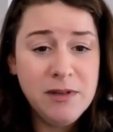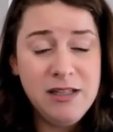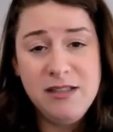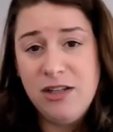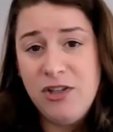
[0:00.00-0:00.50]

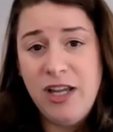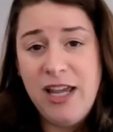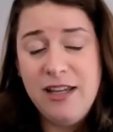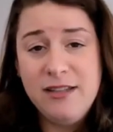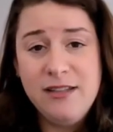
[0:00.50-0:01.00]
In such a
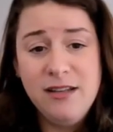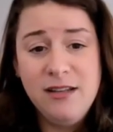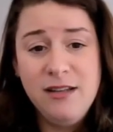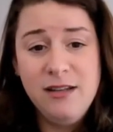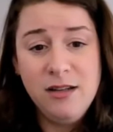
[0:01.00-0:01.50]
case,
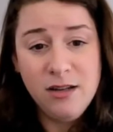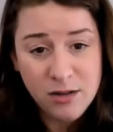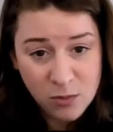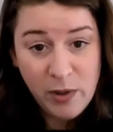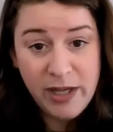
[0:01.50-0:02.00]

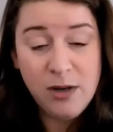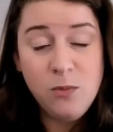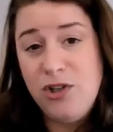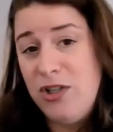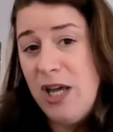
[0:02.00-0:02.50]
we can
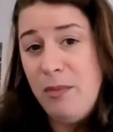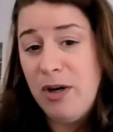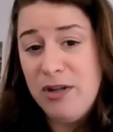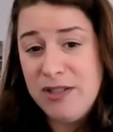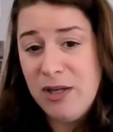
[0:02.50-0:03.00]
wish that
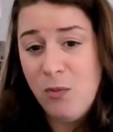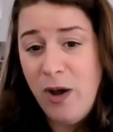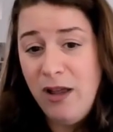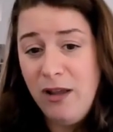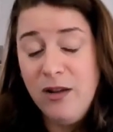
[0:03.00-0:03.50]
person
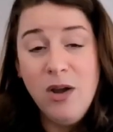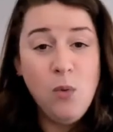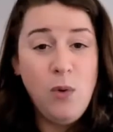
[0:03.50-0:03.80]
well.